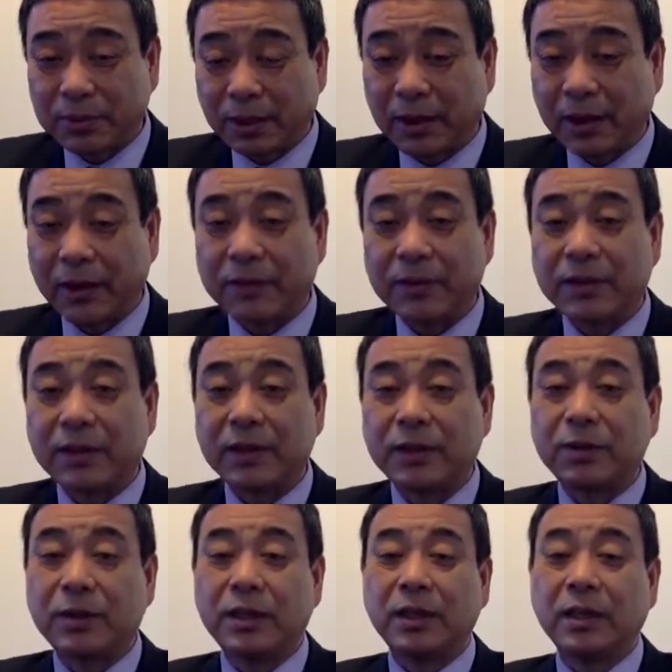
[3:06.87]
and everything
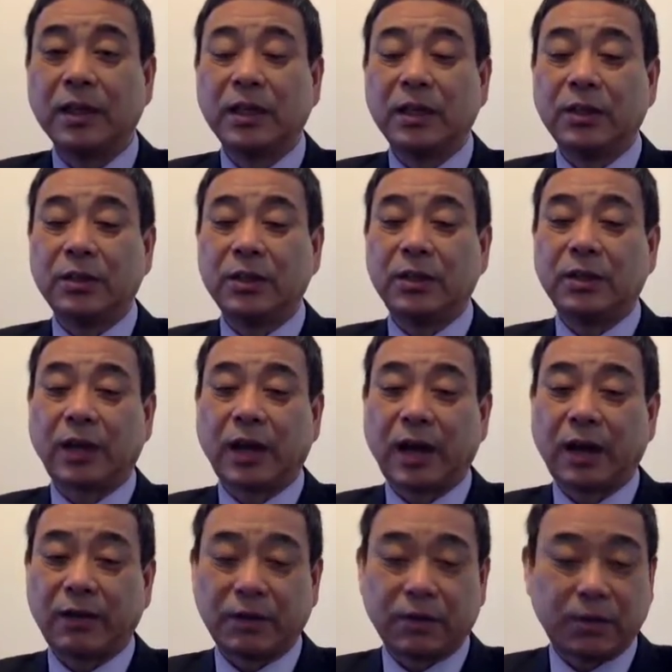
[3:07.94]
you need to
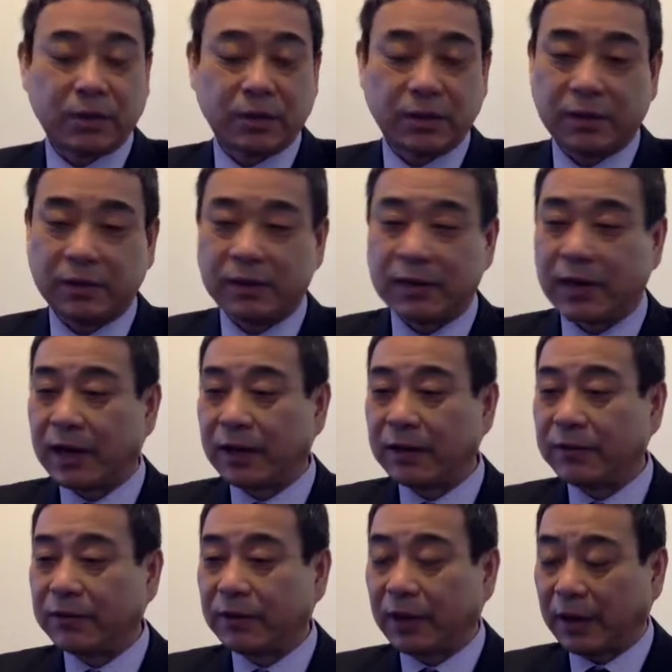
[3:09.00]
have in order to live a
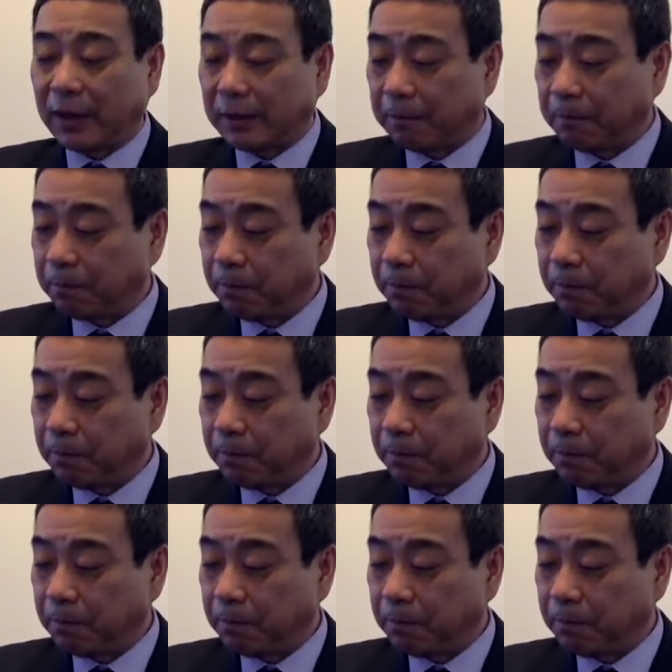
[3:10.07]
life. And